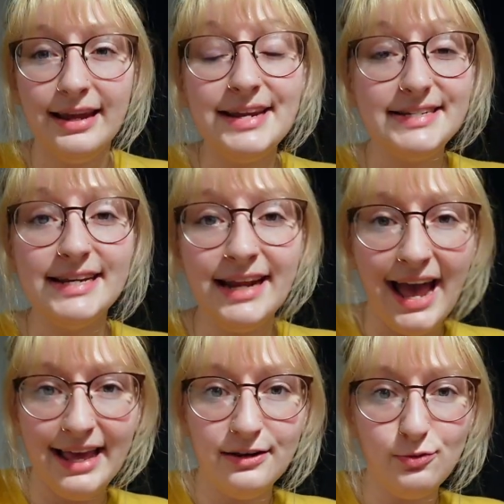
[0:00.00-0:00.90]
it did
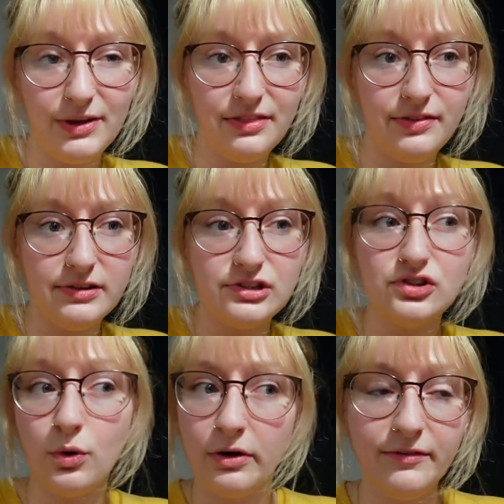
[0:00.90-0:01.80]
end with
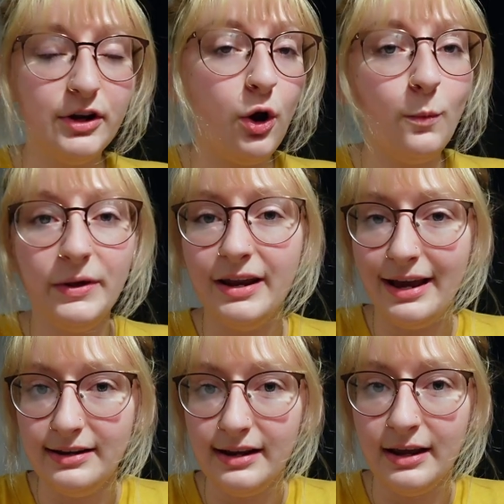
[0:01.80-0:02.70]
sort of an open
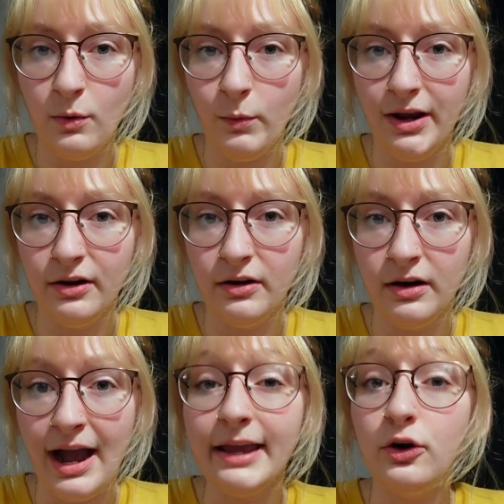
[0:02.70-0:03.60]
ending
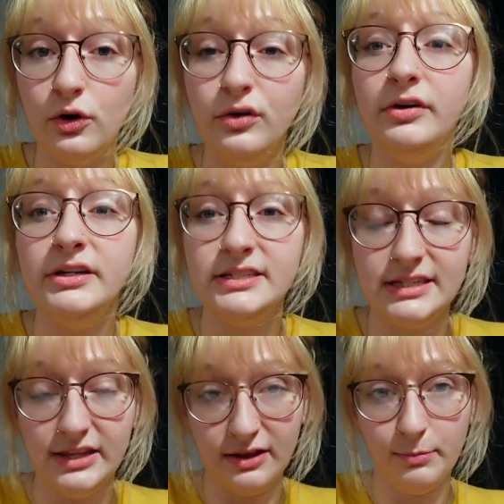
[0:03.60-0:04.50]
where I could
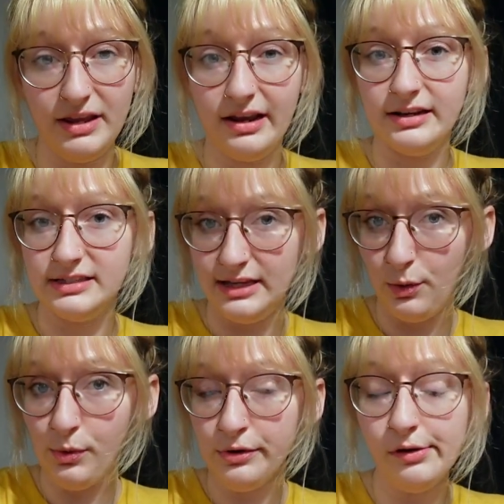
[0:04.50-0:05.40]
see there being a
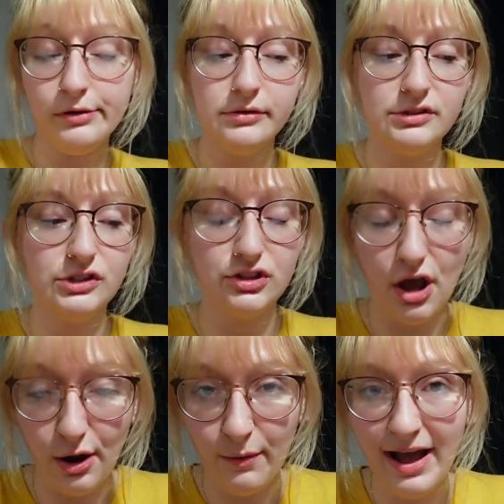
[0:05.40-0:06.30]
sequel.
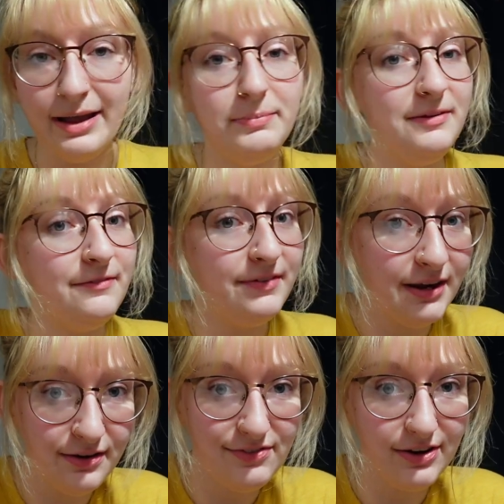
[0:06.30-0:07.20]
So I'd be
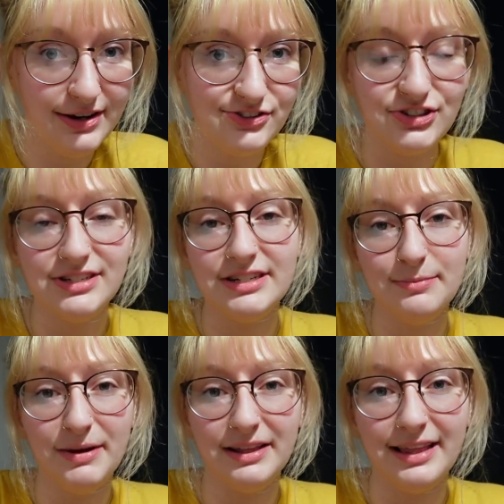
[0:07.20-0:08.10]
very, very interested to
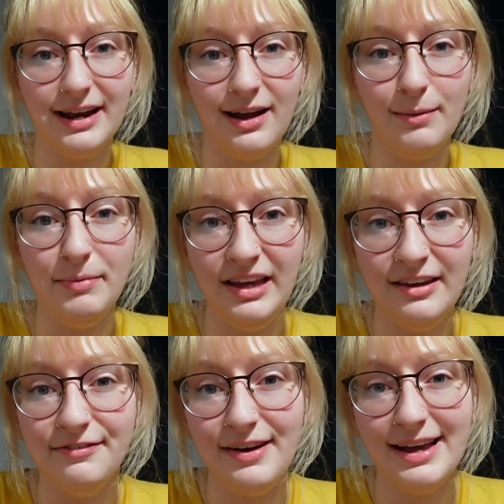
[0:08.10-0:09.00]
pick that up
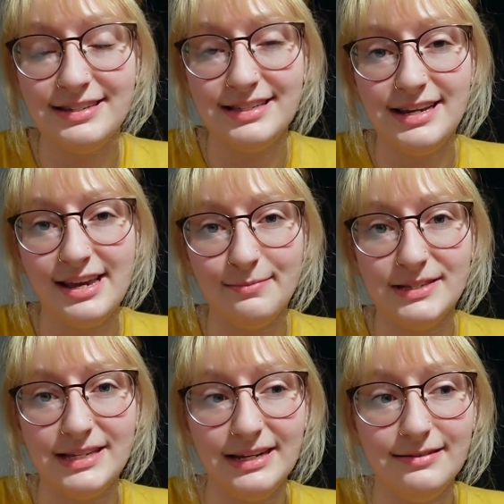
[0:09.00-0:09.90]
if S.T.
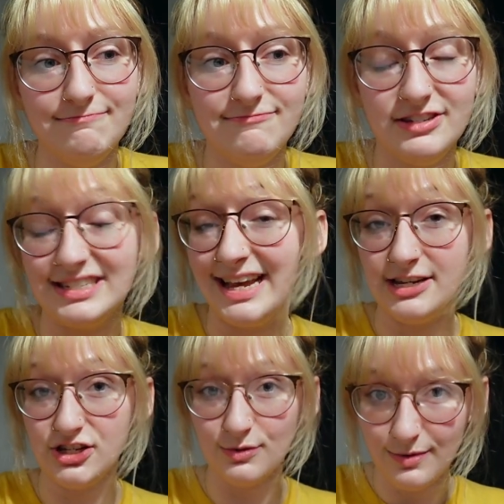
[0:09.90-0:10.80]
Gibson
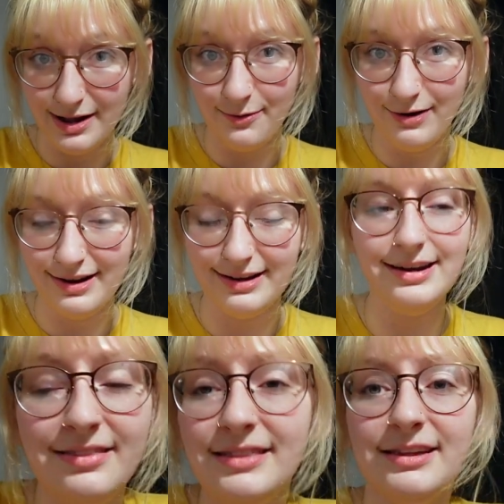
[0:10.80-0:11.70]
decides to write one.
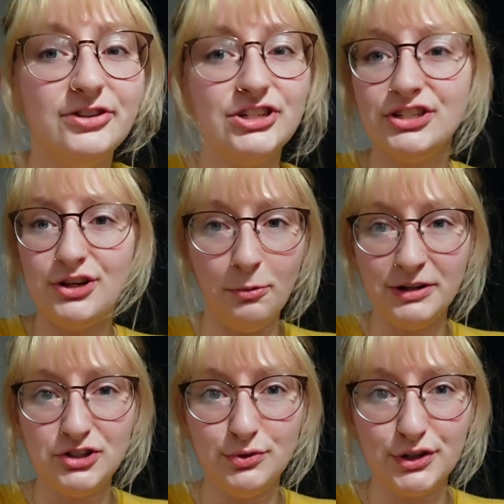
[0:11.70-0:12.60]
And there's just so
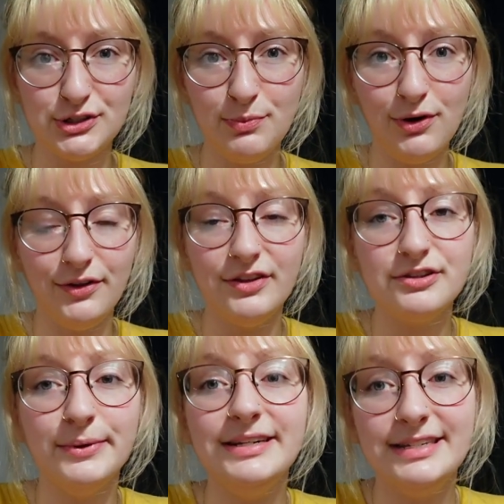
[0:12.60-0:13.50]
much to explore.
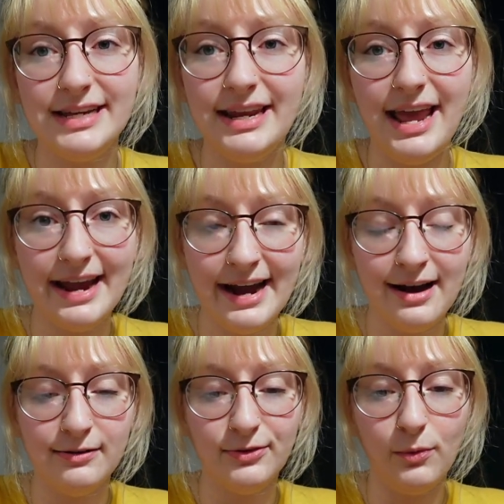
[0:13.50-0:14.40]
This one did
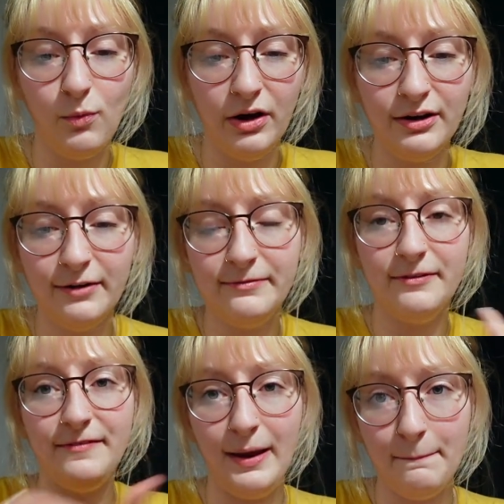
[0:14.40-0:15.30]
have one of the
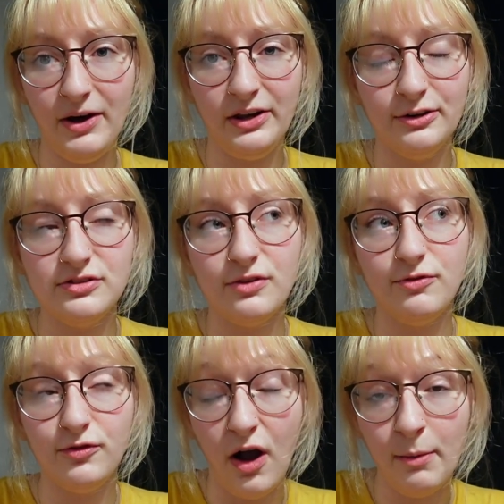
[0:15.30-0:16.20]
vampires
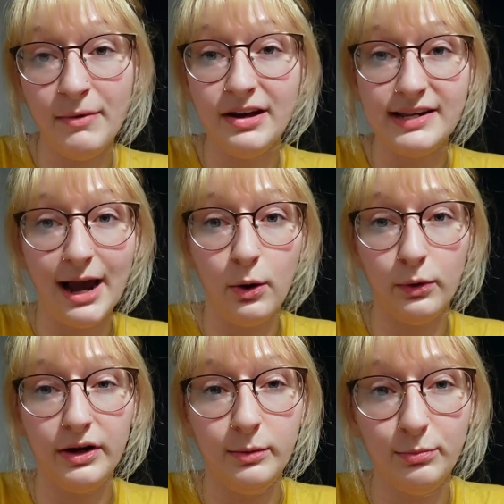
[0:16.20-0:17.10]
from A
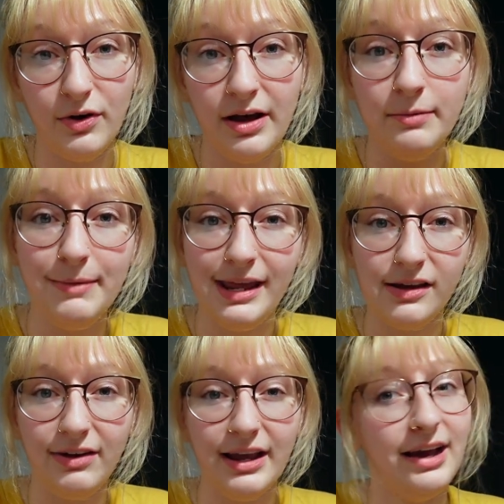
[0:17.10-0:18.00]
Dowry in Blood make
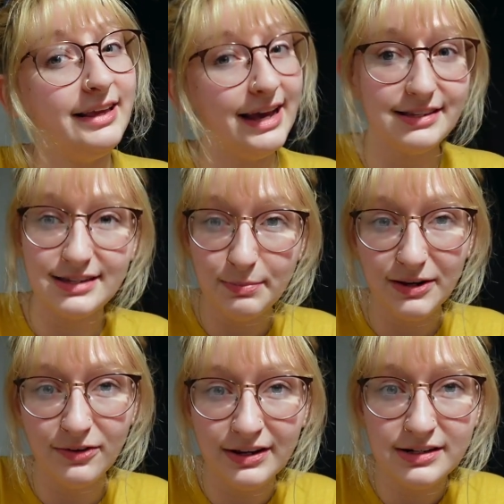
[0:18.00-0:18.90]
like a guest
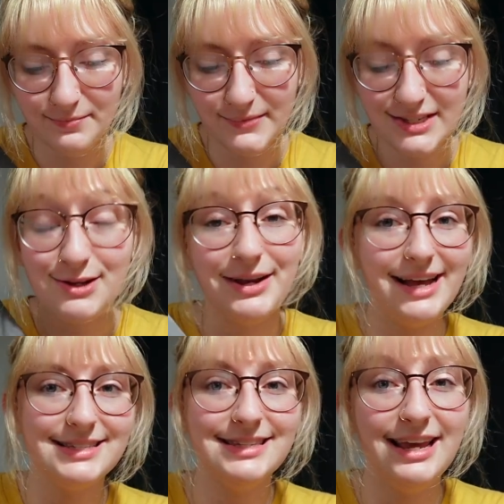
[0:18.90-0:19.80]
appearance. So
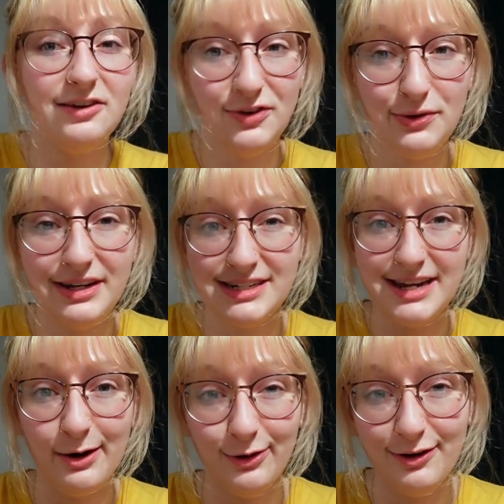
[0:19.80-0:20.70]
yes, if you liked A
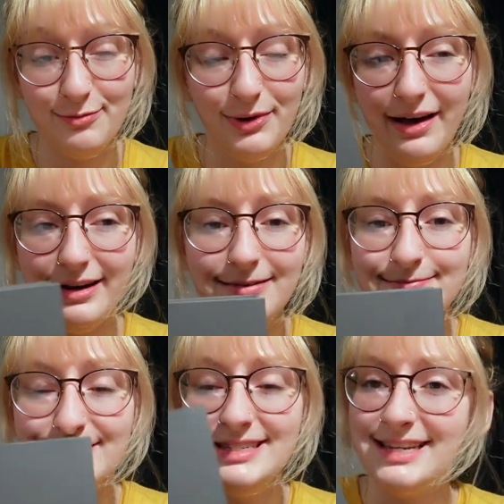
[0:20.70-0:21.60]
Dowry of Blood,
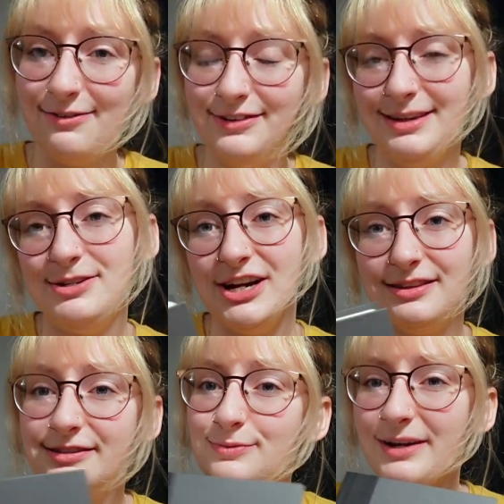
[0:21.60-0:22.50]
definitely check
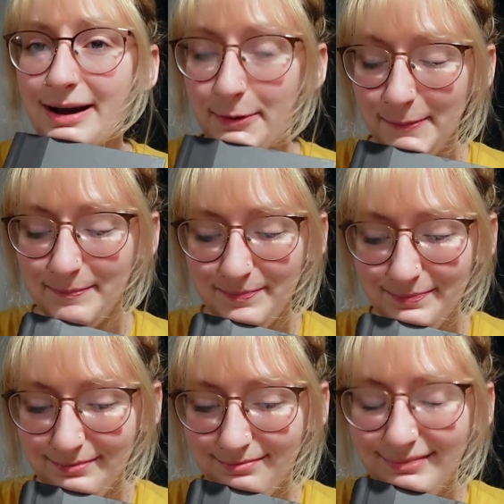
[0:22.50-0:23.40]
this one out.
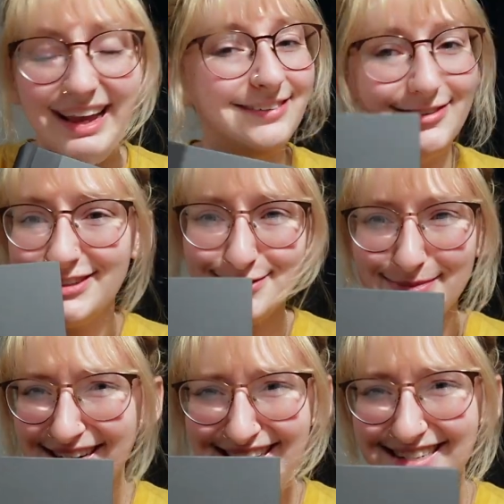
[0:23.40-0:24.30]
I love it so
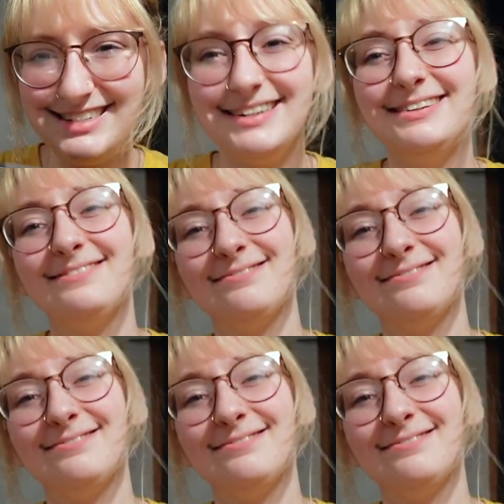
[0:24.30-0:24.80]
much.